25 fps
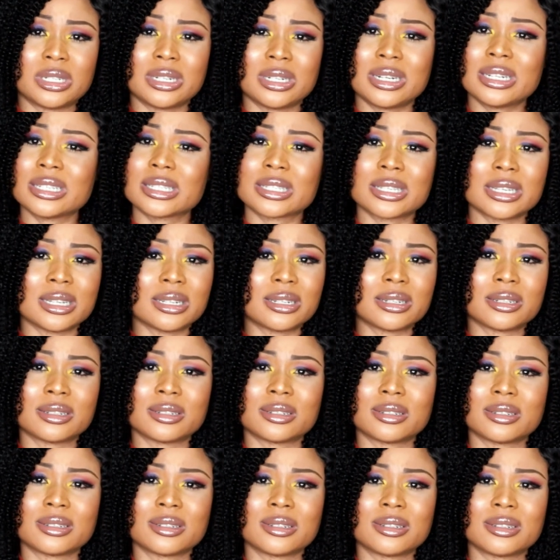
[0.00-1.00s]
Listen,
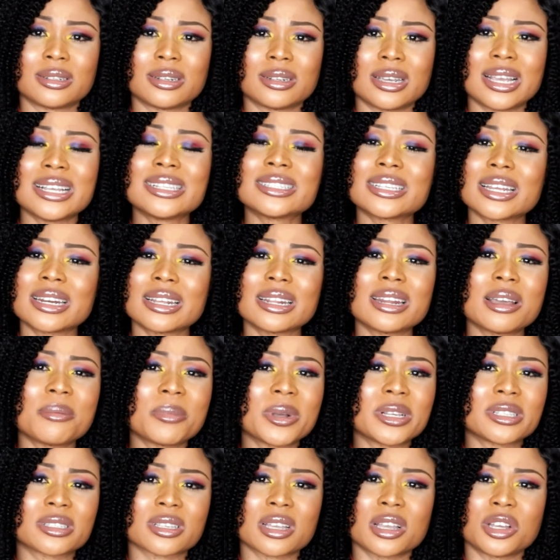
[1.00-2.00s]
it's another
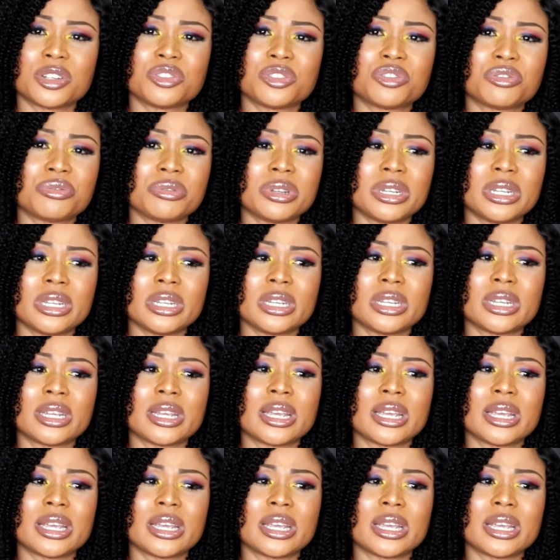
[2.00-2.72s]
man's country,